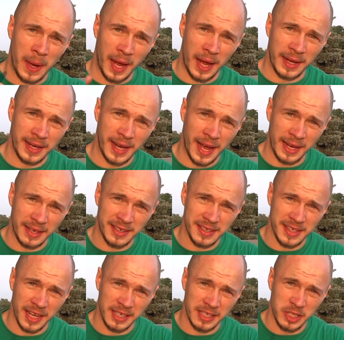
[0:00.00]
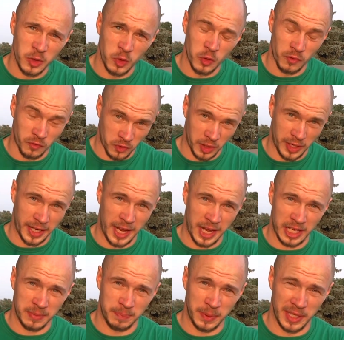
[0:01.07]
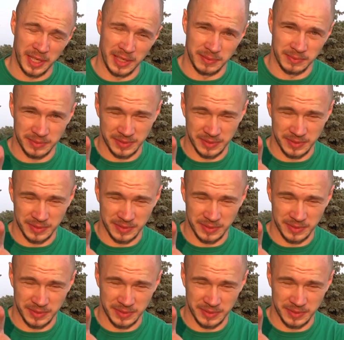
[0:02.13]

and then stay tuned for the next beer.